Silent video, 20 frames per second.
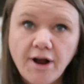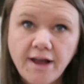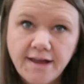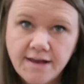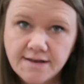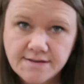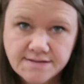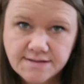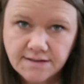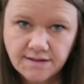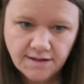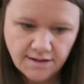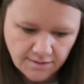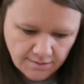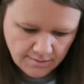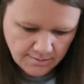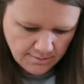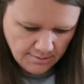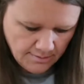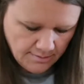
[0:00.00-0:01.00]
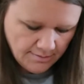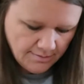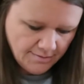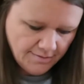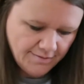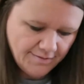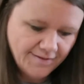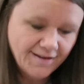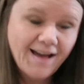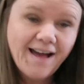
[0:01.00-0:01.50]
break easily.
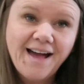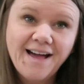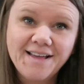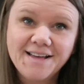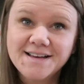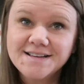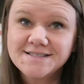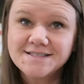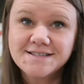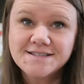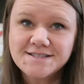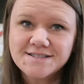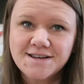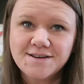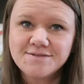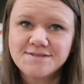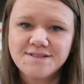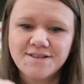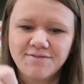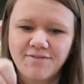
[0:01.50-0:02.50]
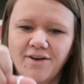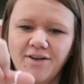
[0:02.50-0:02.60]
Allison chose the